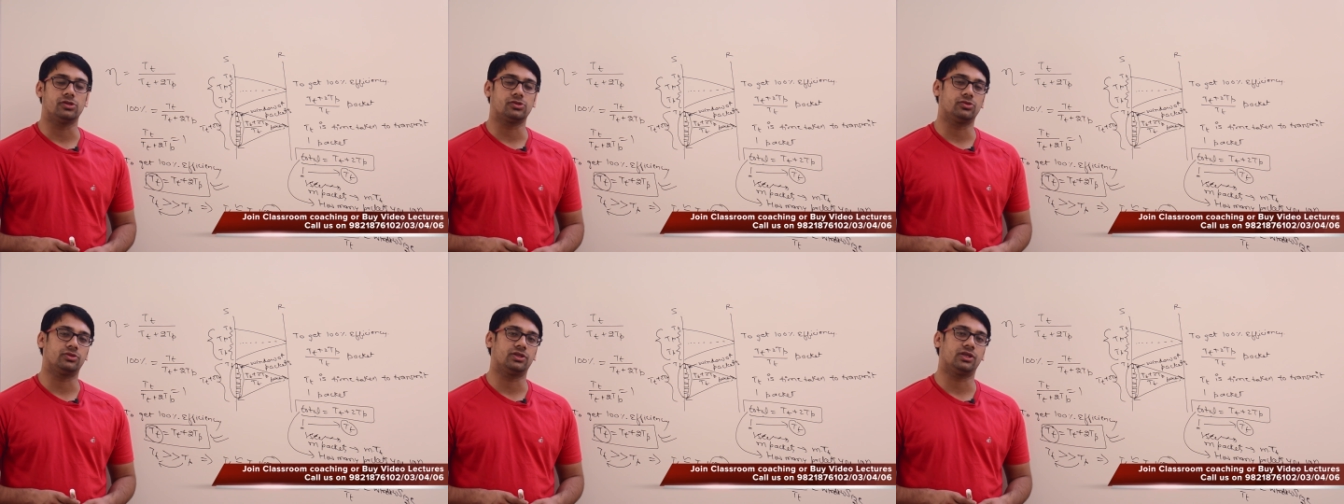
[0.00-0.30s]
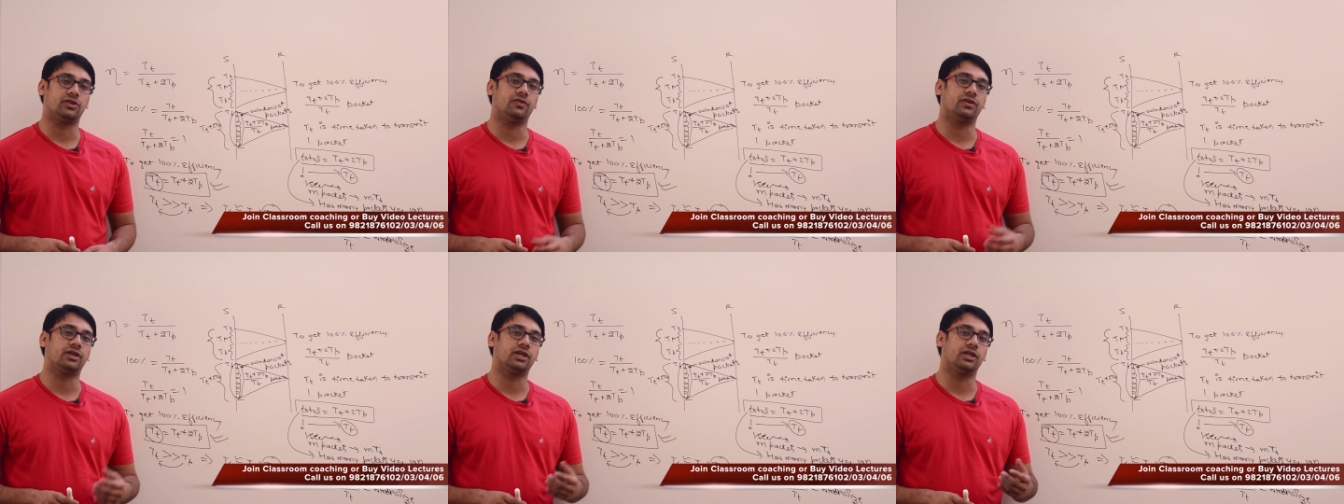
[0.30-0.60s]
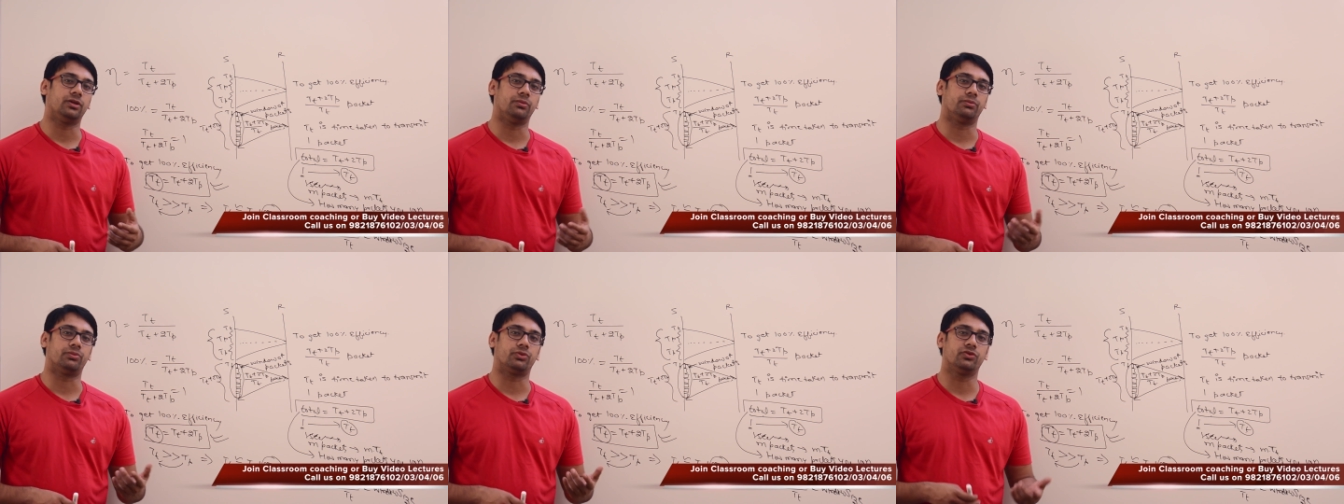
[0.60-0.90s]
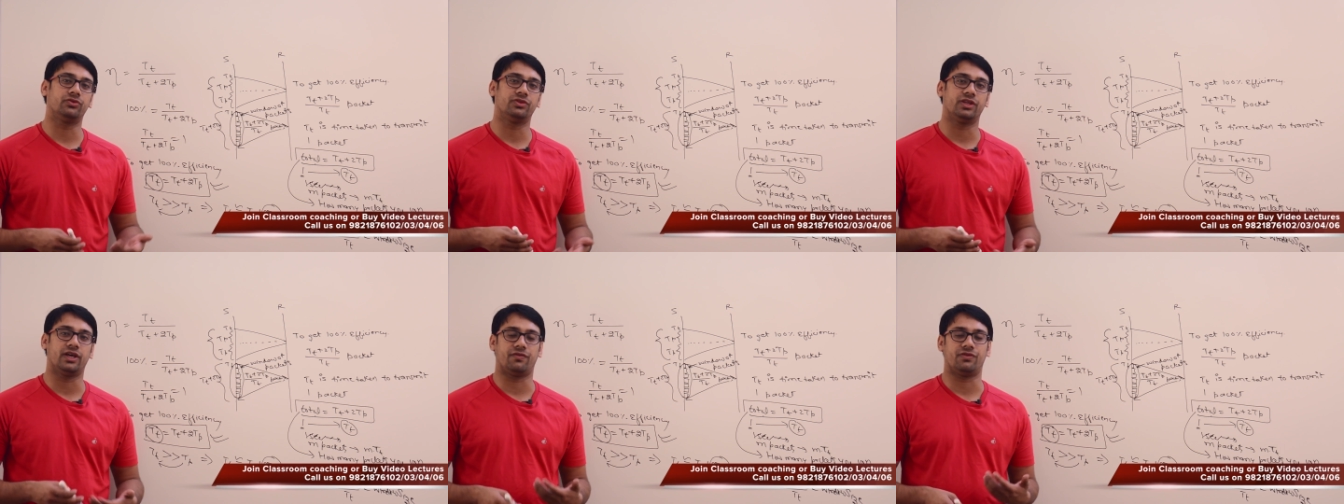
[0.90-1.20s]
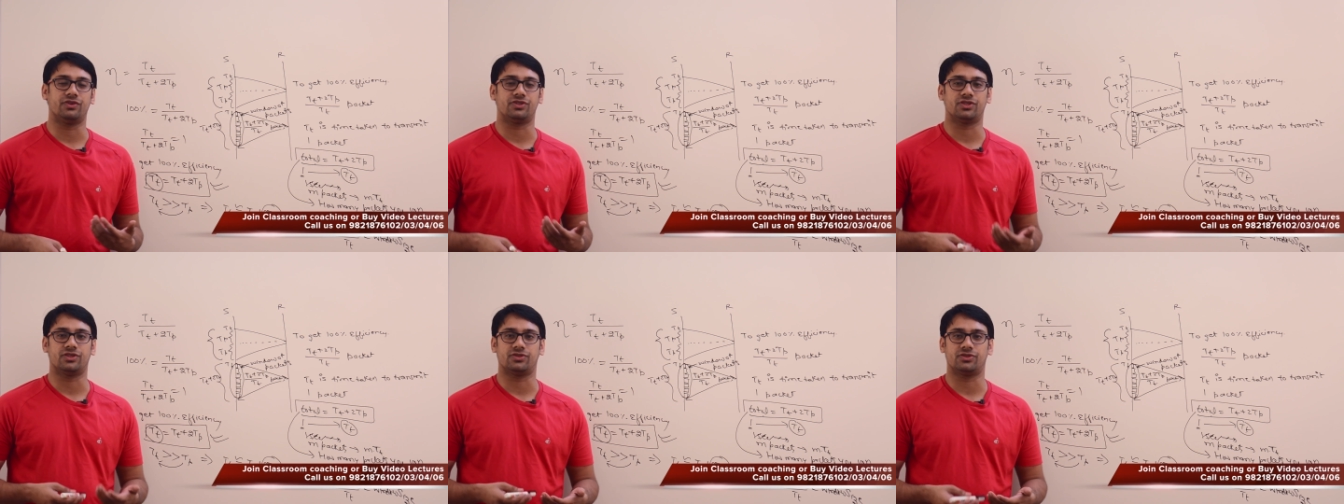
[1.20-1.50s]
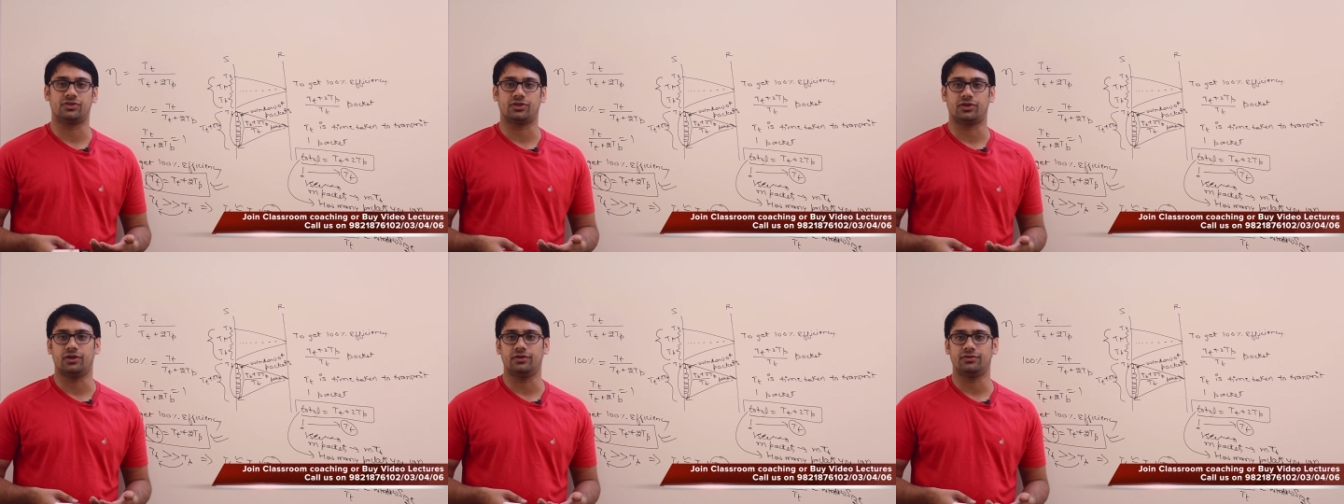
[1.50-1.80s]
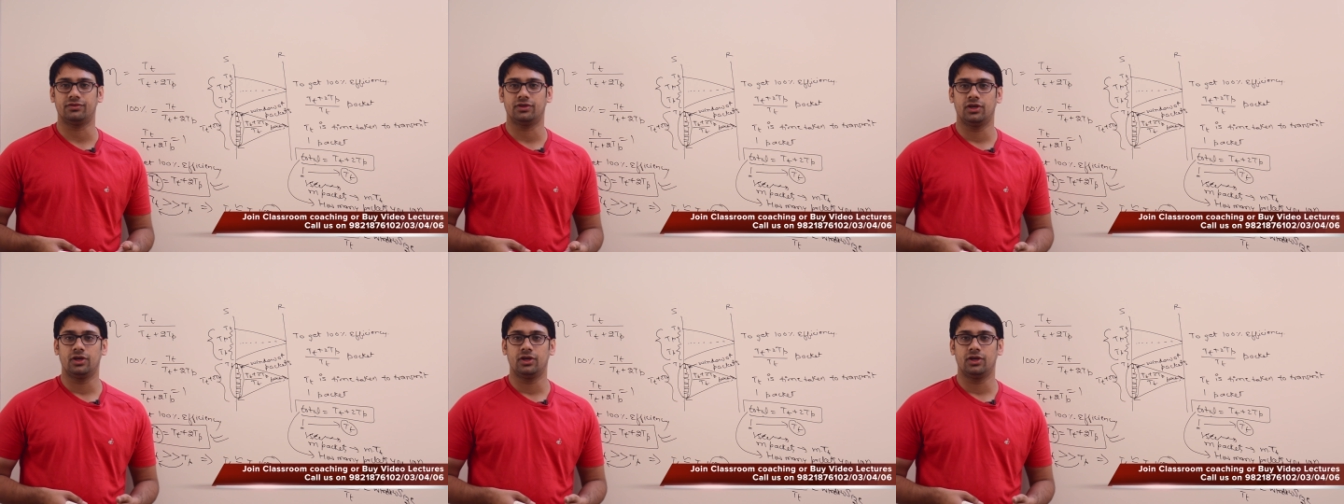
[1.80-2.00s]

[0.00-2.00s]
so that we can improve the efficiency of